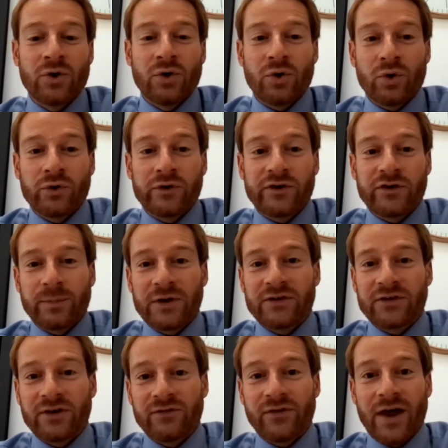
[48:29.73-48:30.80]
or
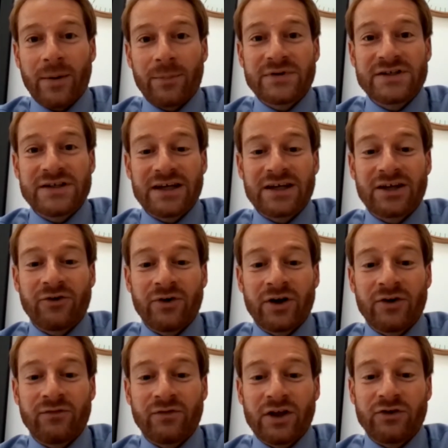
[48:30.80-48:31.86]
dismissal of that particular
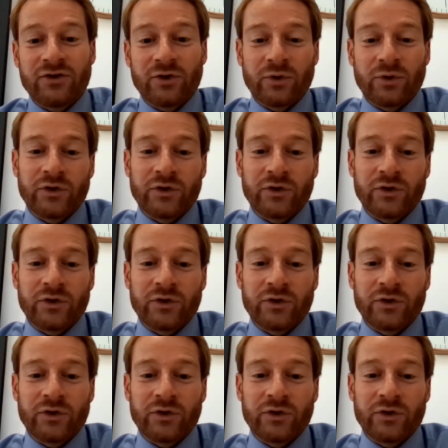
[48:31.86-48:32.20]
individual.